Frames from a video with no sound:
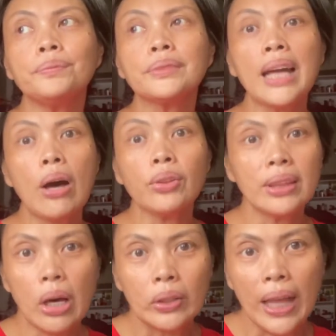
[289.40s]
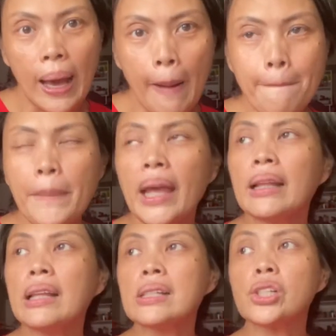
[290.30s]
countdown app
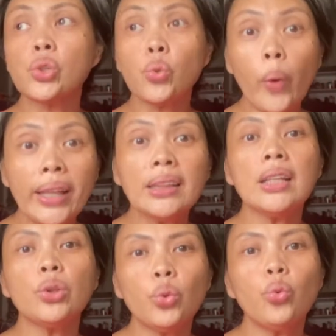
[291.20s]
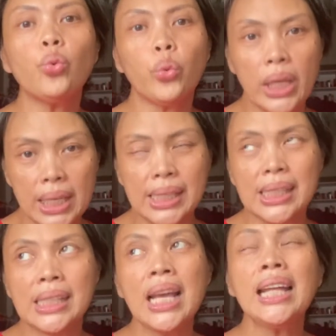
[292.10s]
and it's 22
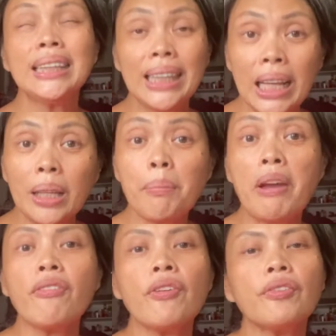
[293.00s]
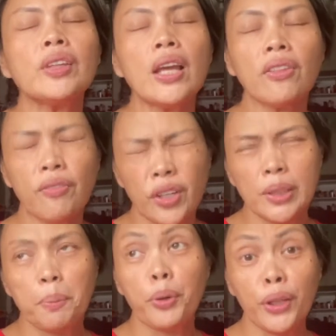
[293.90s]
weeks till my 50th
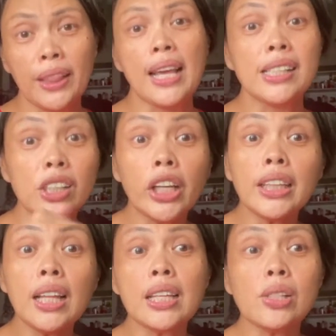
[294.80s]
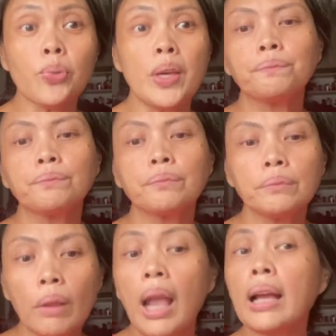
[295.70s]
birthday starting this week.
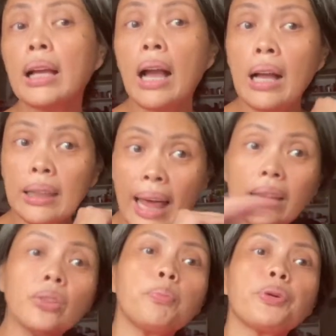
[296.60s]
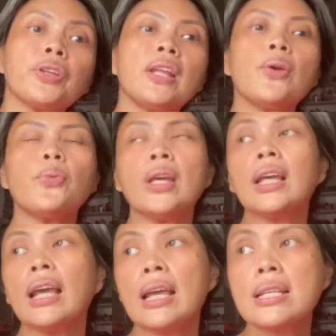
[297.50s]
Hanggang that birthday week
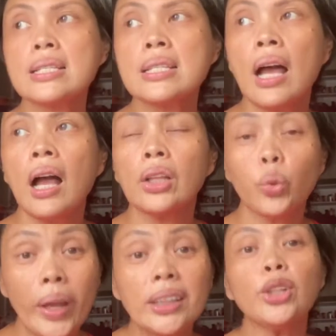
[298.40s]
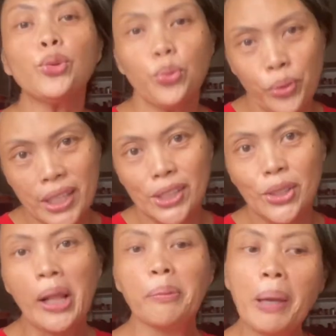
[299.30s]
is 22 weeks.
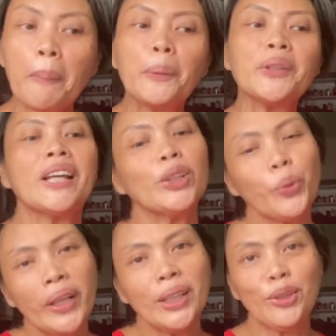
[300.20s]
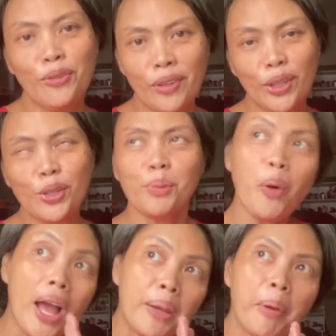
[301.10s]
So I'll be uploading 22 videos.
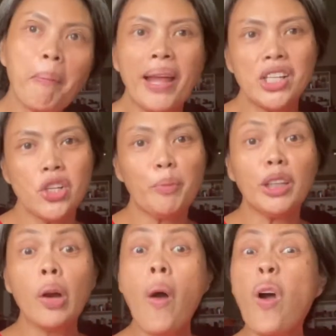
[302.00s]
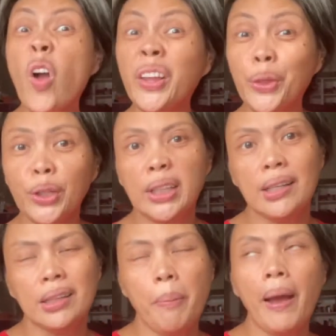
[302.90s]
Mukha namang manageable. Dagawa ko yung
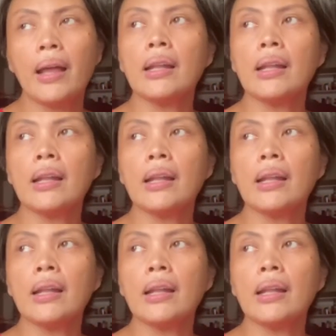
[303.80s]
30, diba,